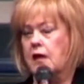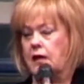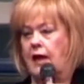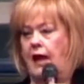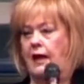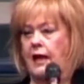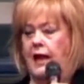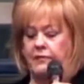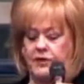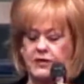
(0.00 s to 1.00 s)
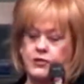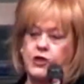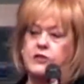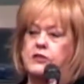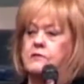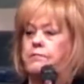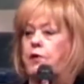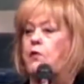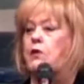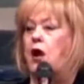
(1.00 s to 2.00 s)
Yeah. And then Jesus
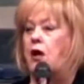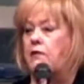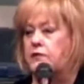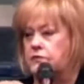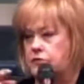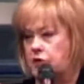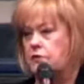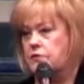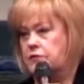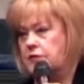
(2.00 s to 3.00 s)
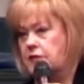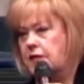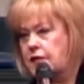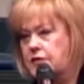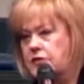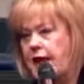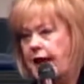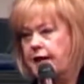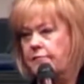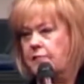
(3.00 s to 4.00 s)
broke all those curses in his
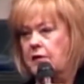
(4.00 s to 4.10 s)
name.